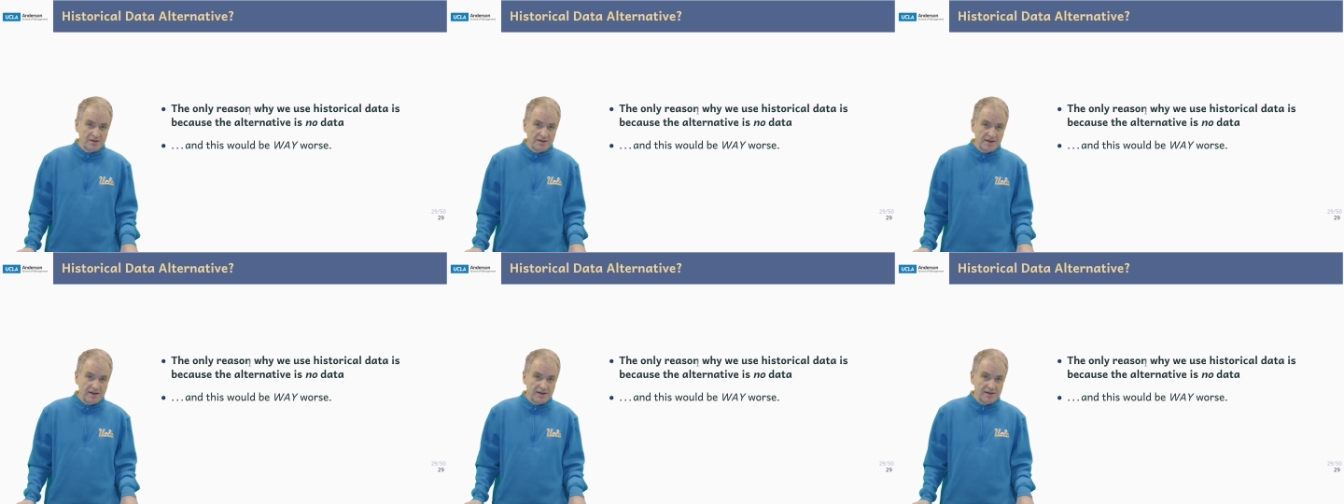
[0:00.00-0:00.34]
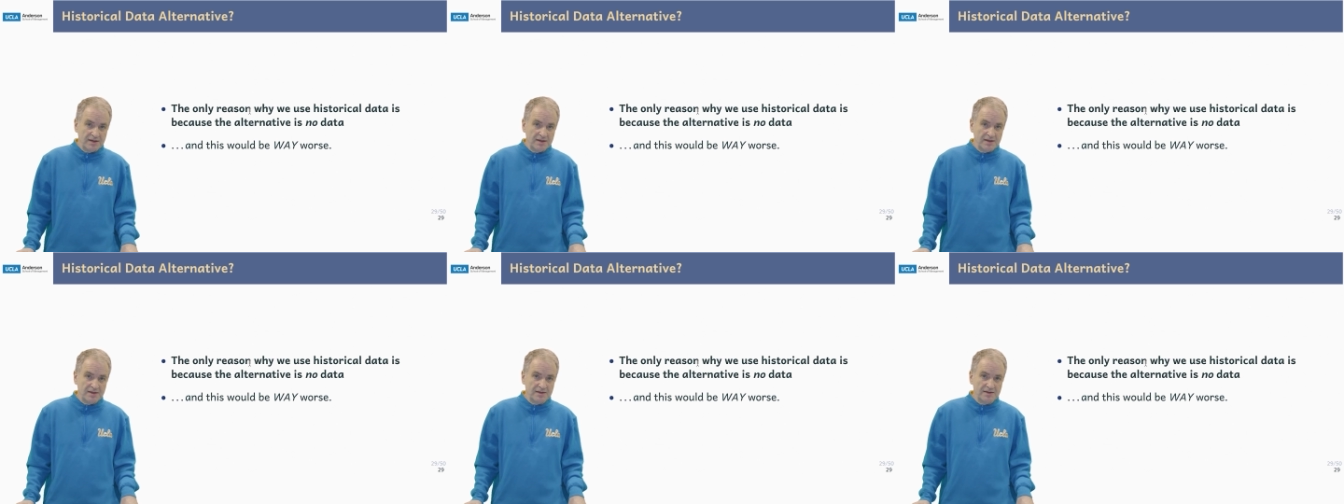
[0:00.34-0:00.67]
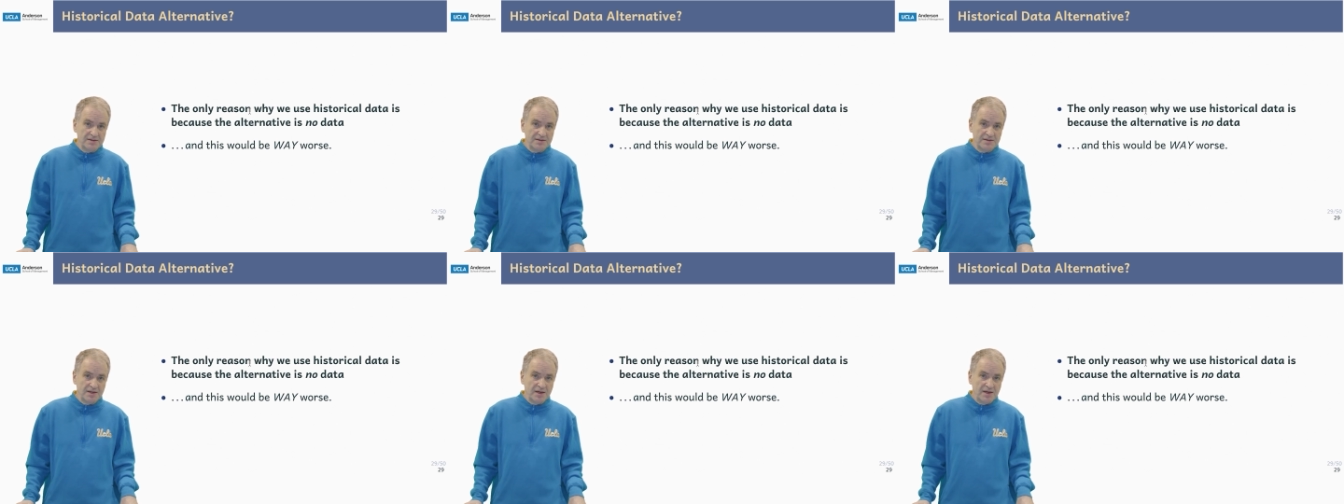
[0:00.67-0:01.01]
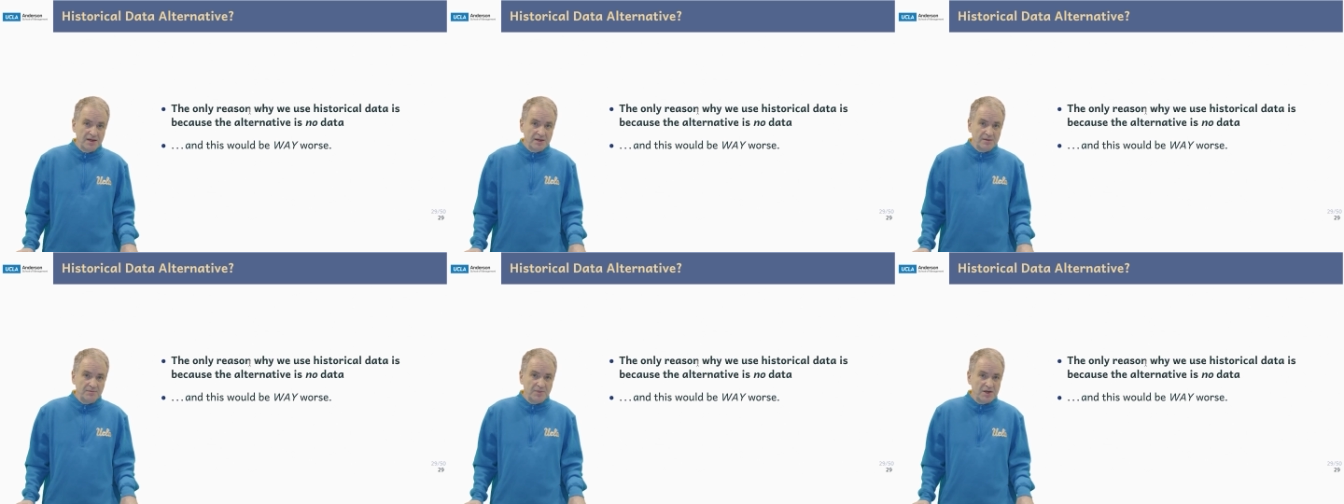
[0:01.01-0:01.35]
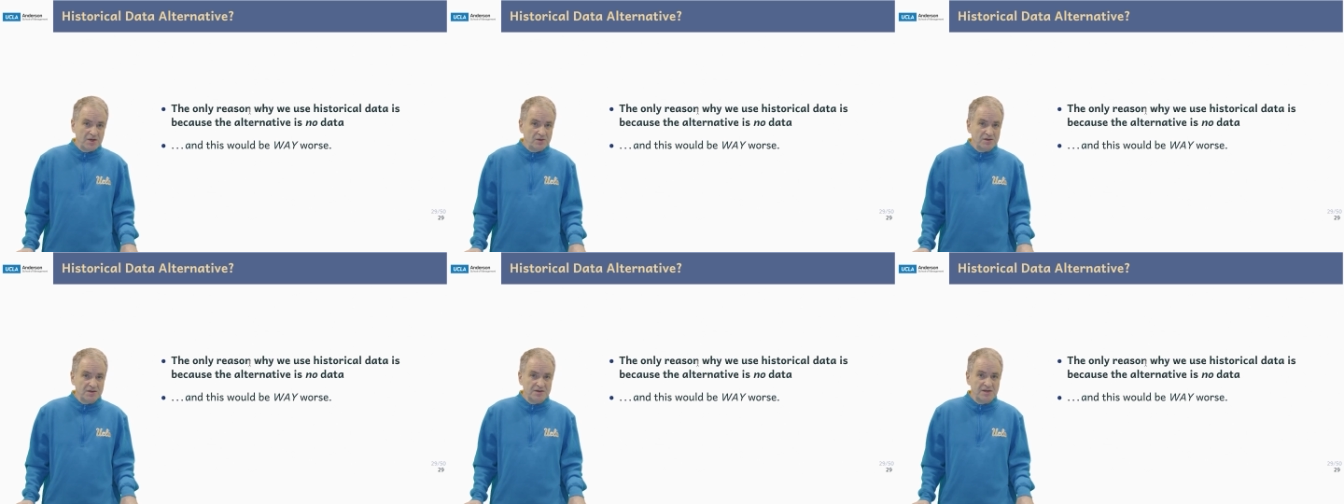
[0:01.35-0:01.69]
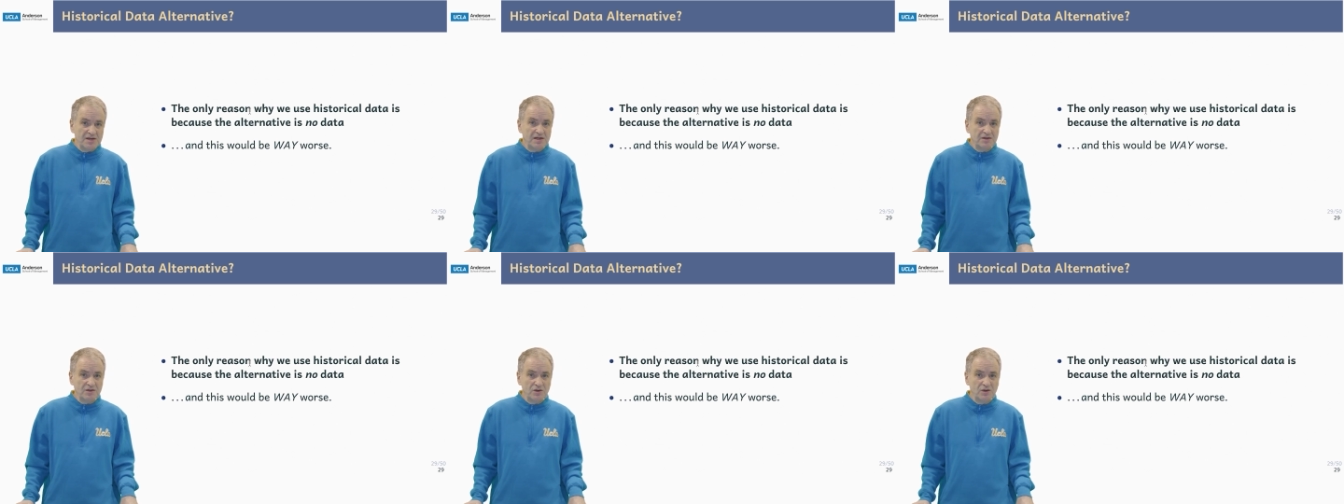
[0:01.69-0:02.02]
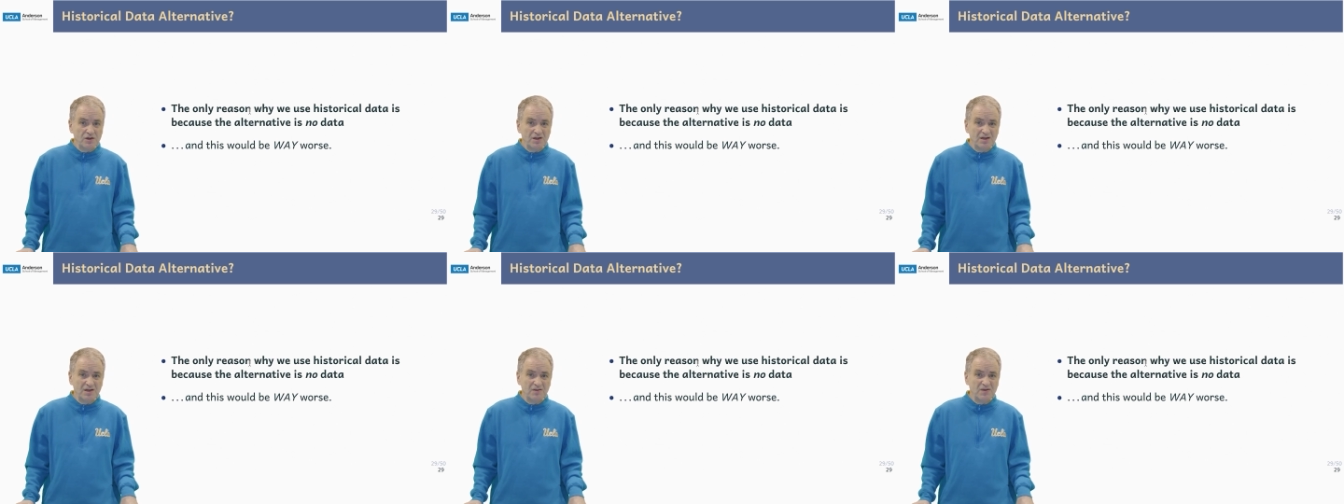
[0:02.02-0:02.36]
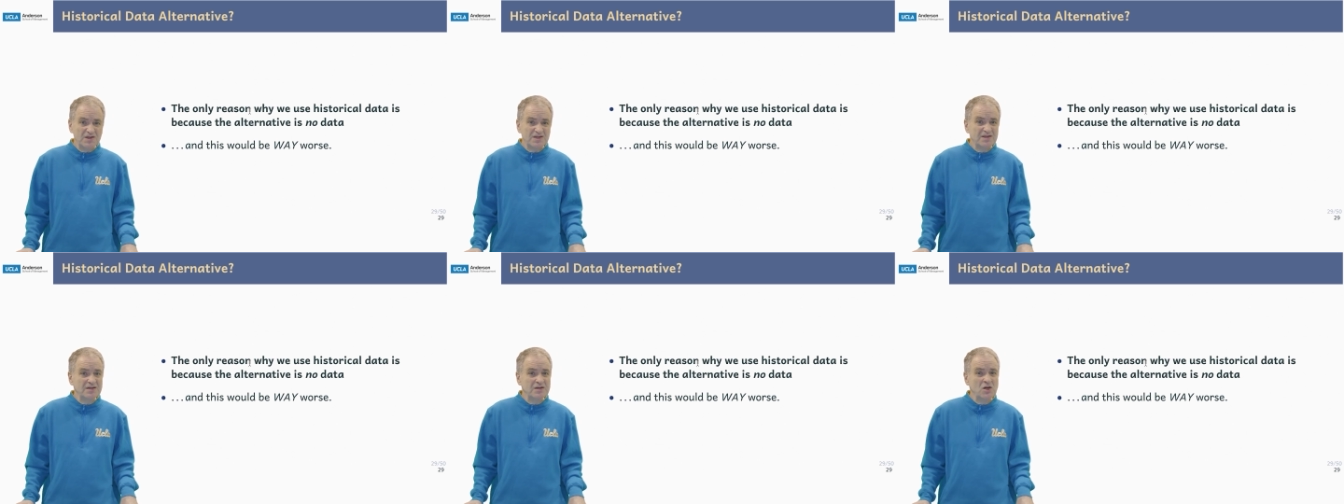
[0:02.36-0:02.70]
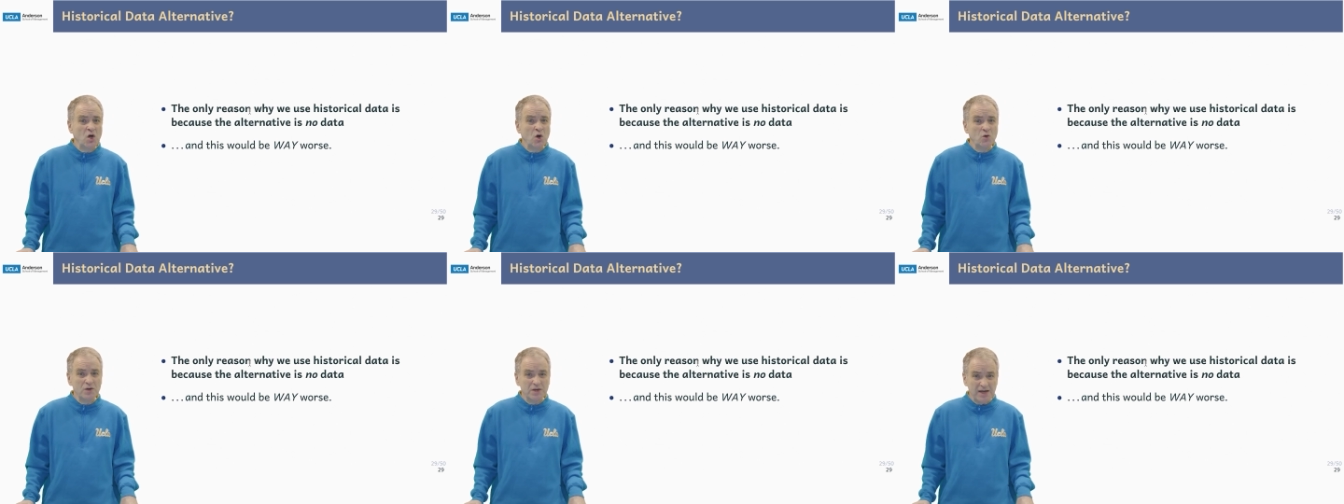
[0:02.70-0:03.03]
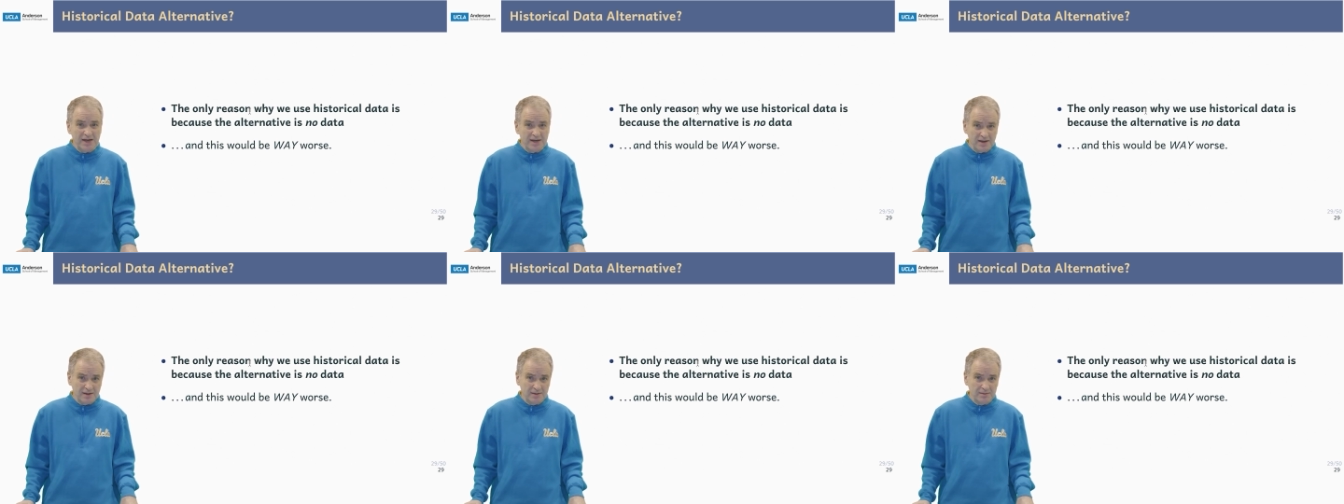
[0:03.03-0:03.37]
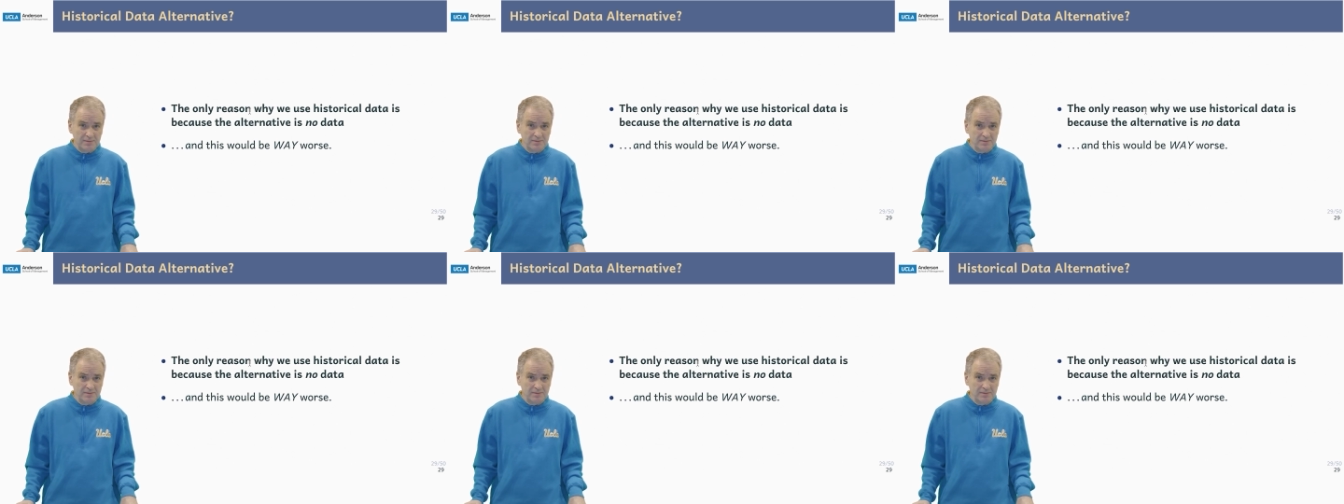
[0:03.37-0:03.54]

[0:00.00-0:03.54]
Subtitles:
data is because the alternative is no data,